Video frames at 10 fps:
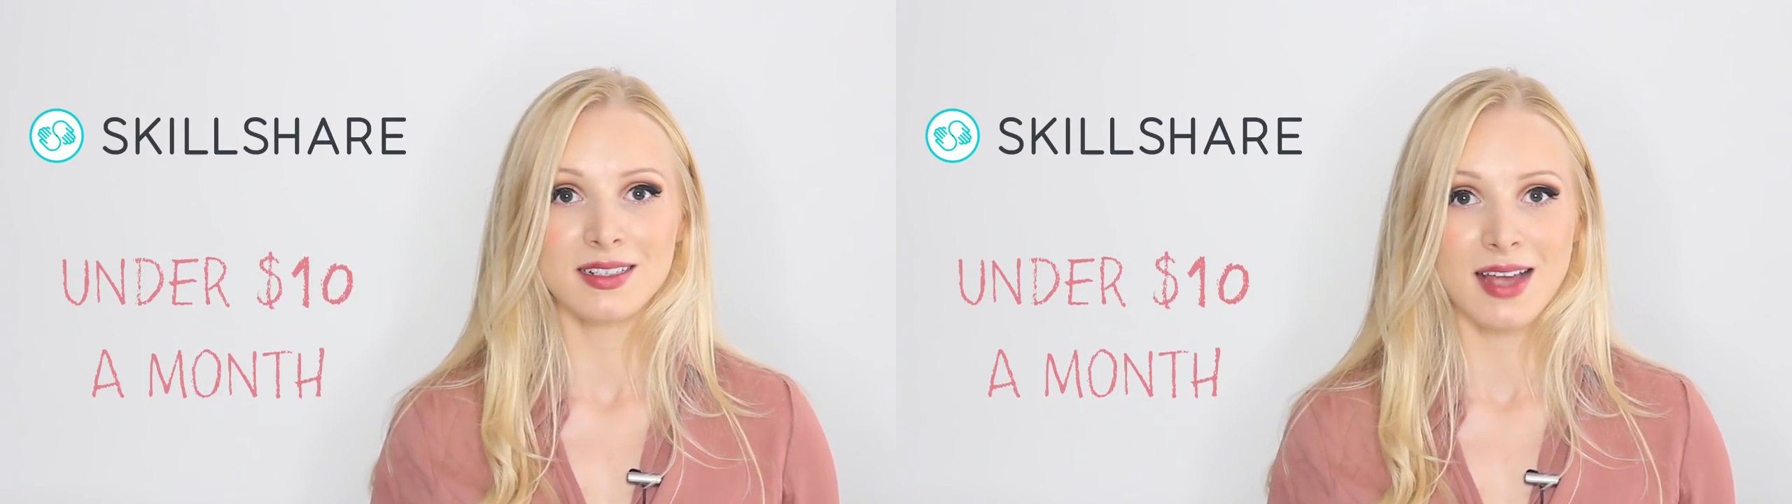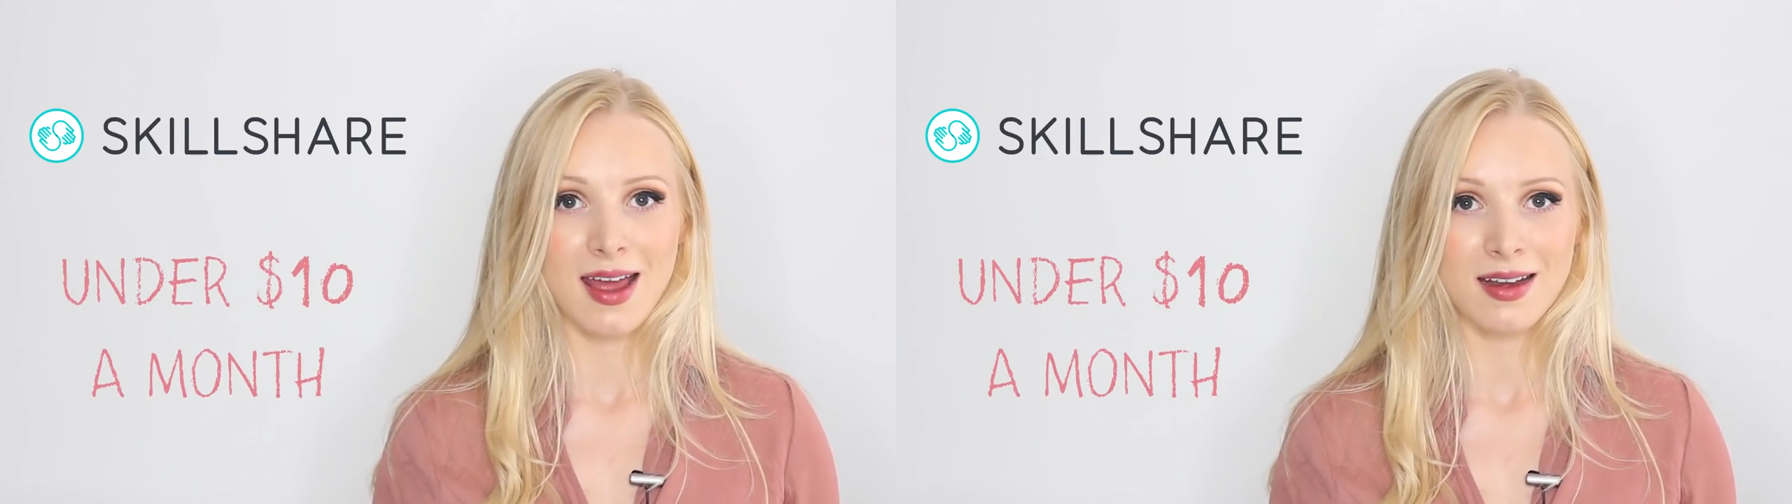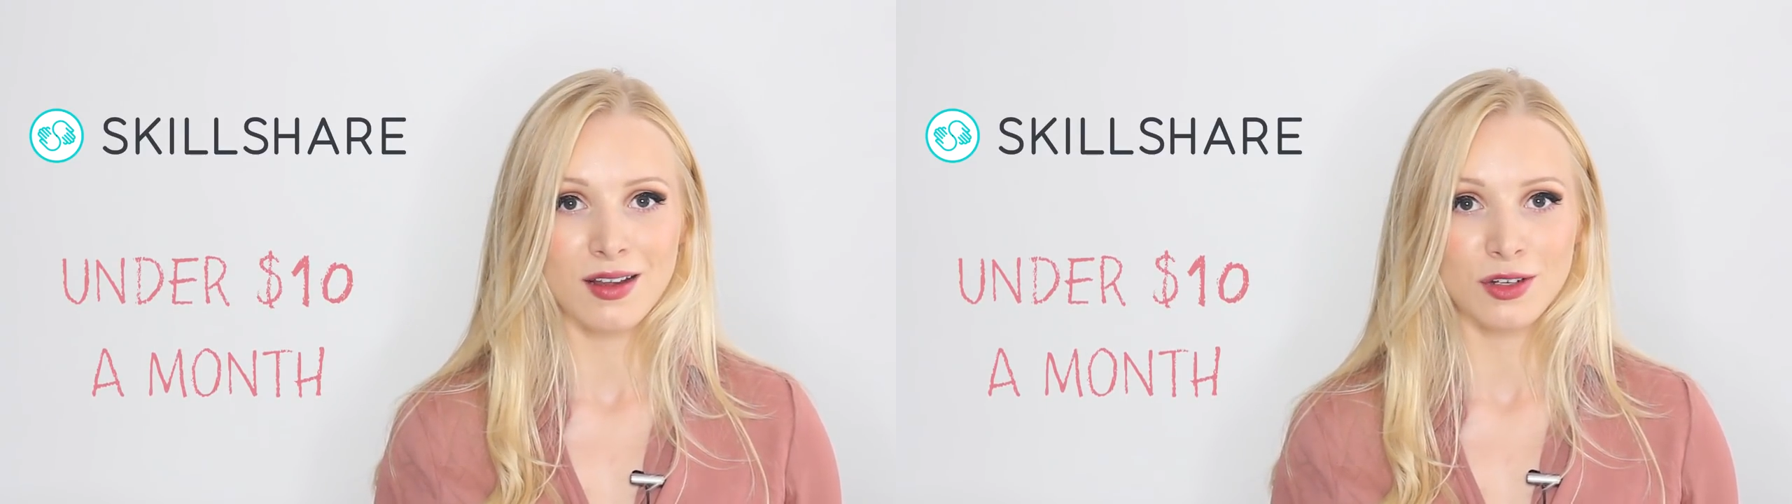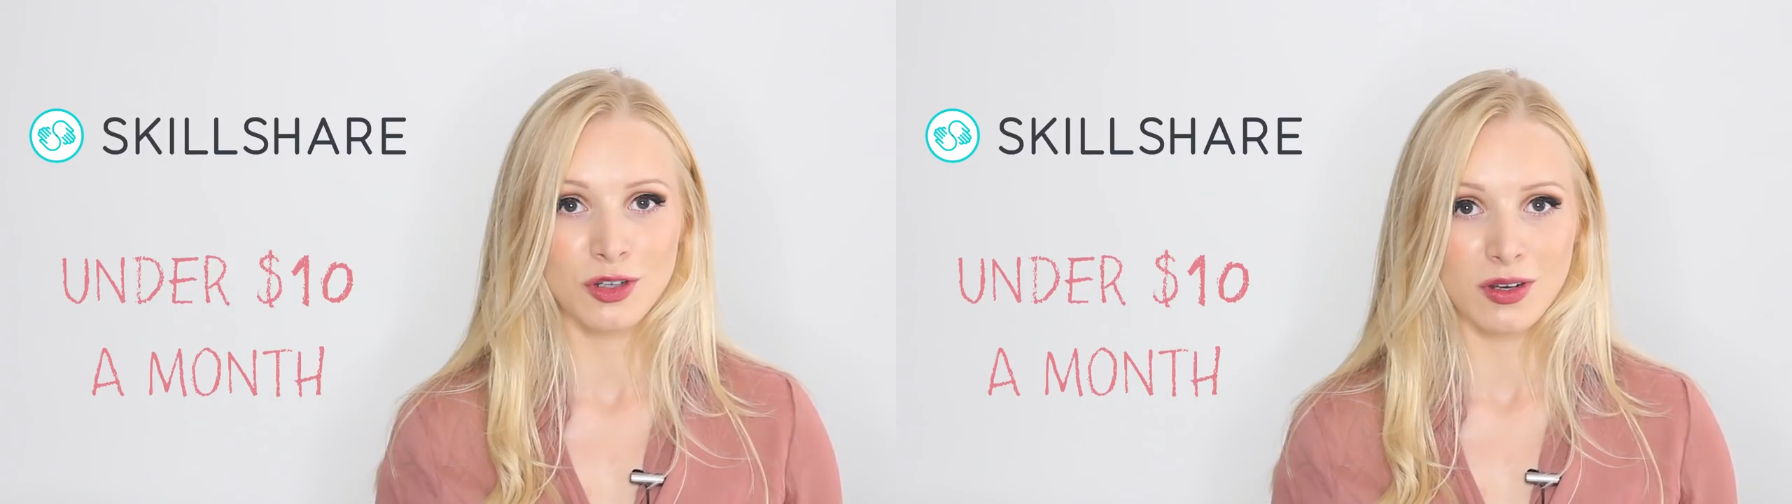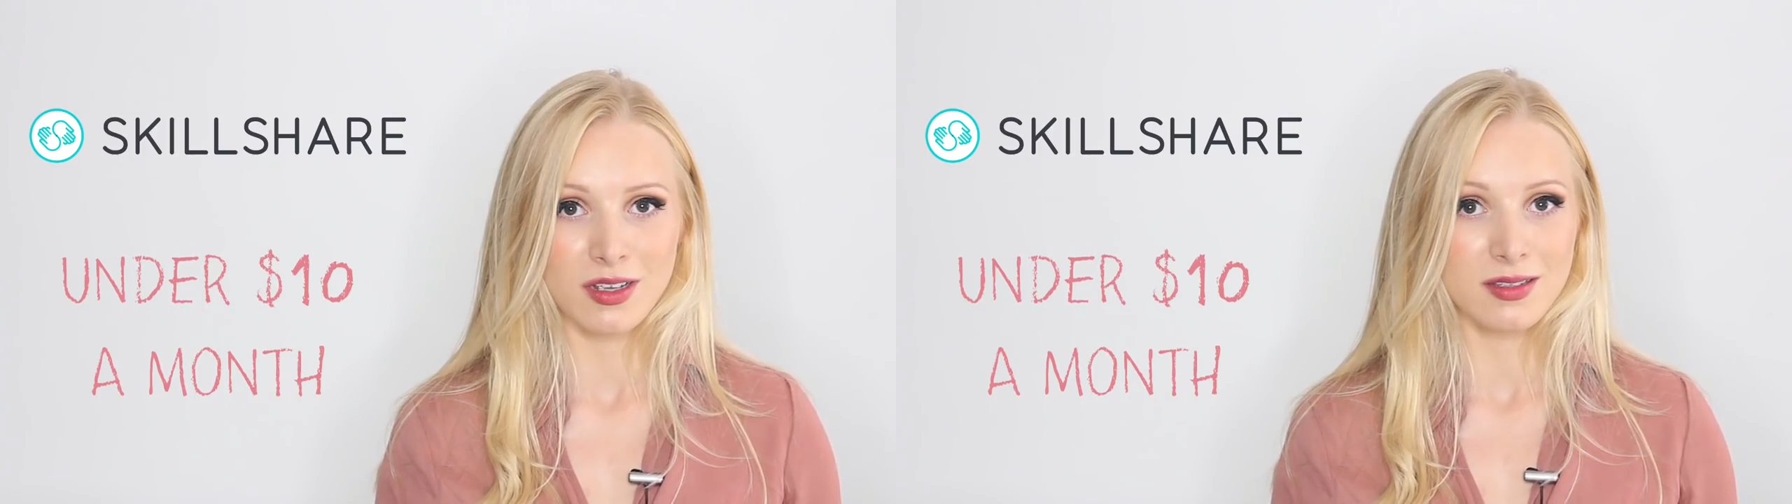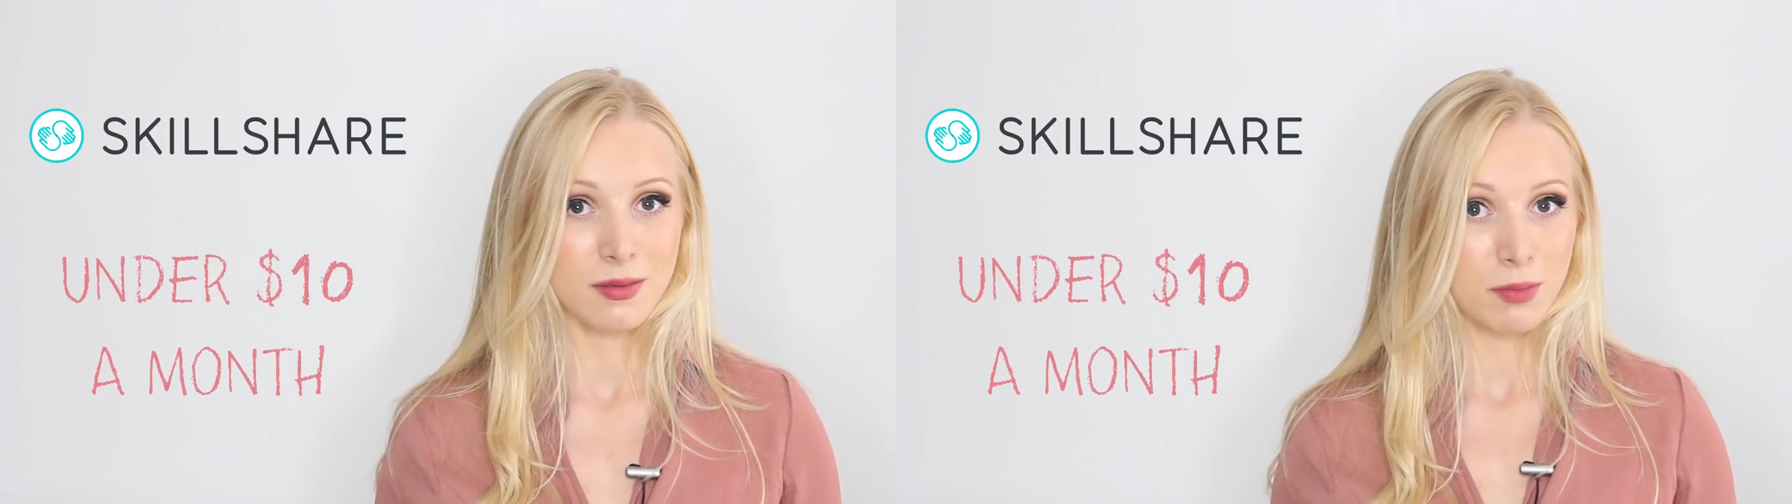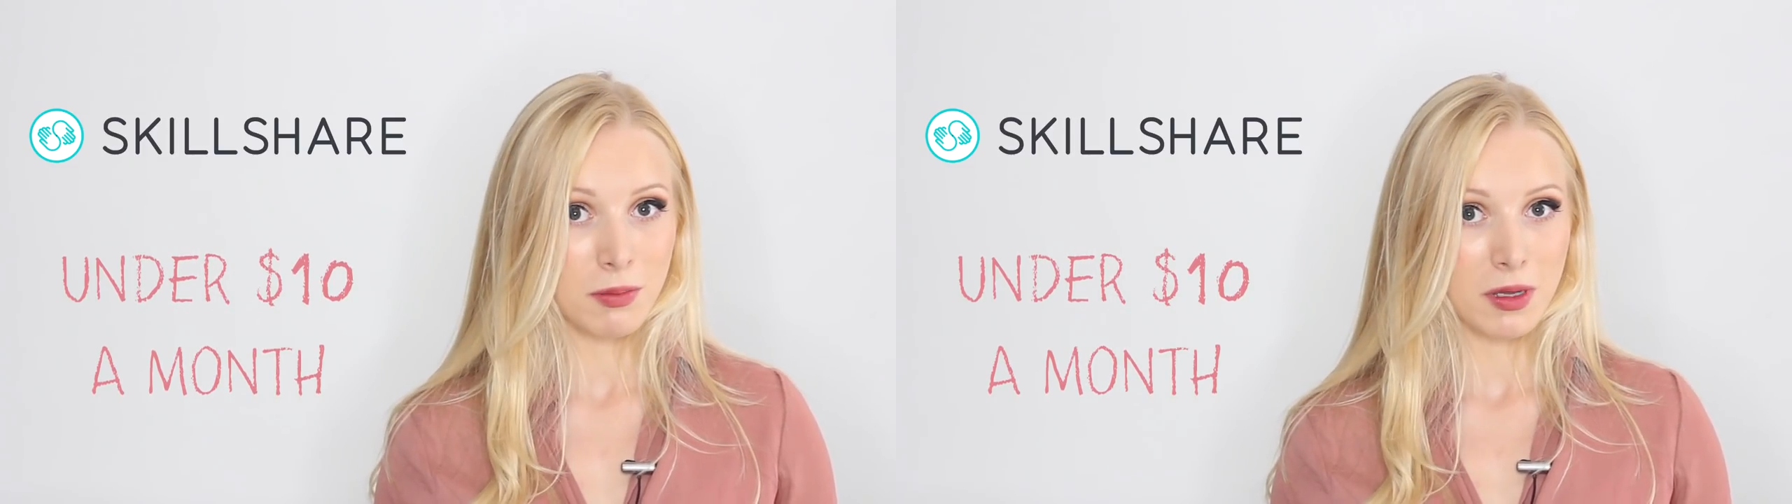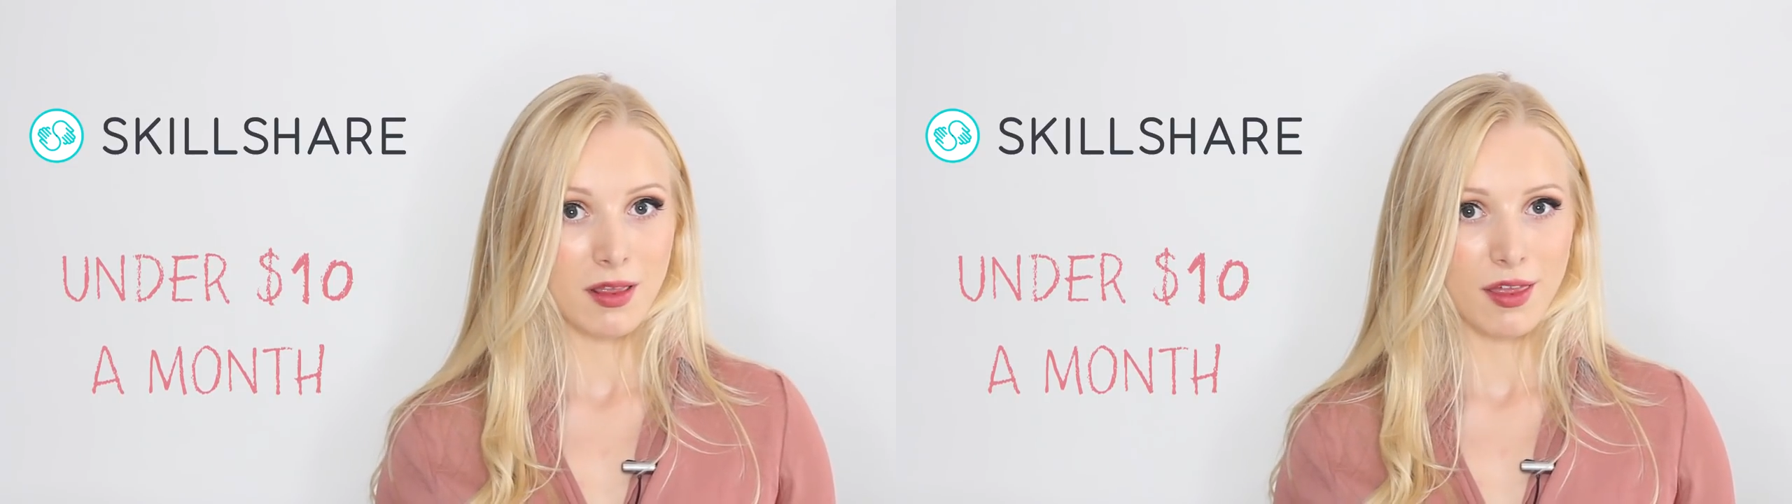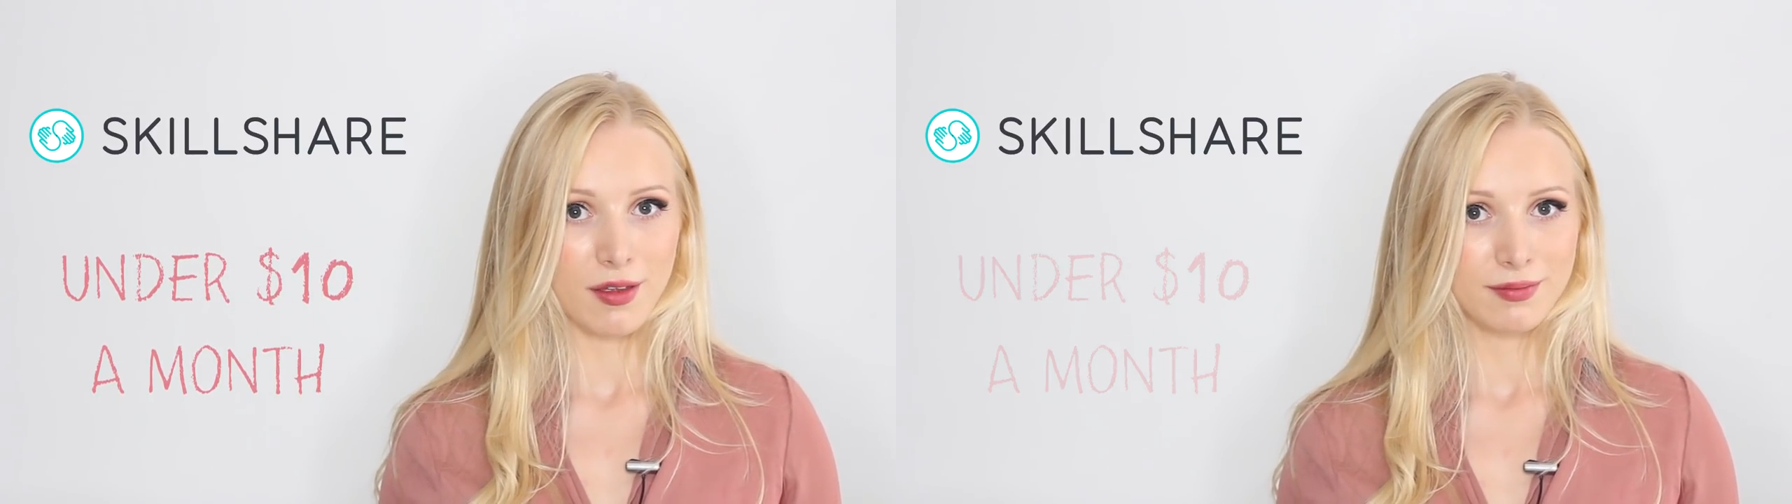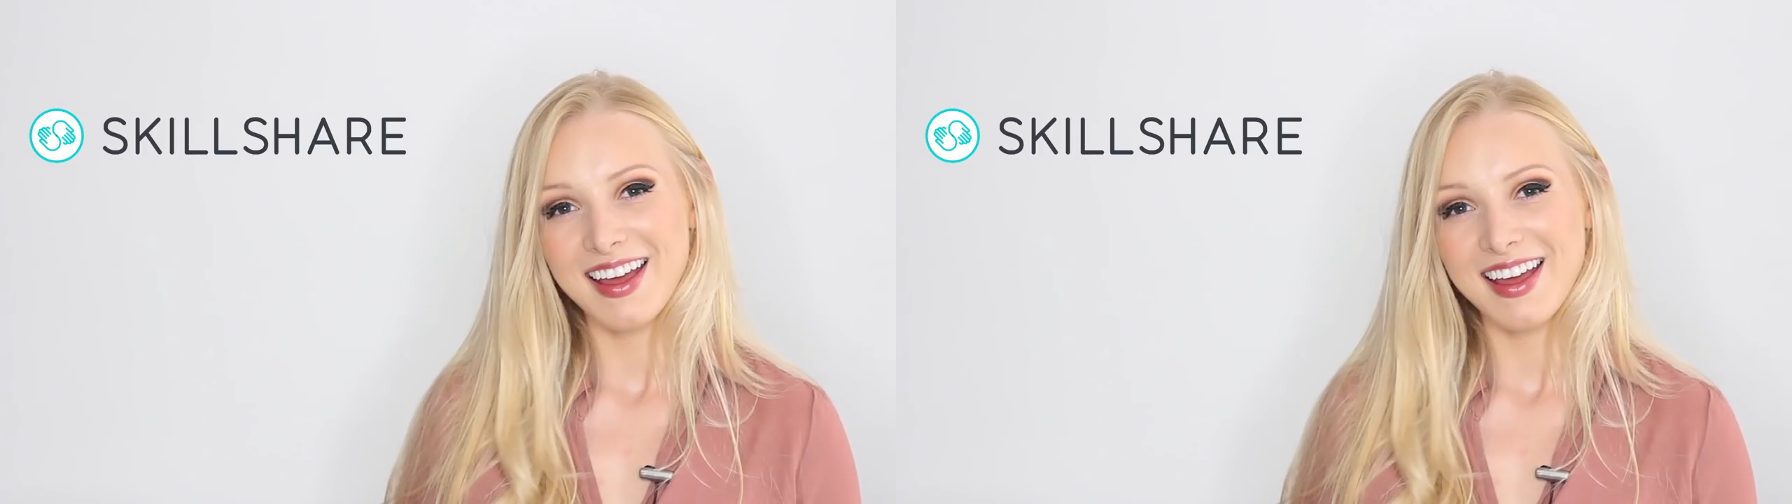ten dollars per month.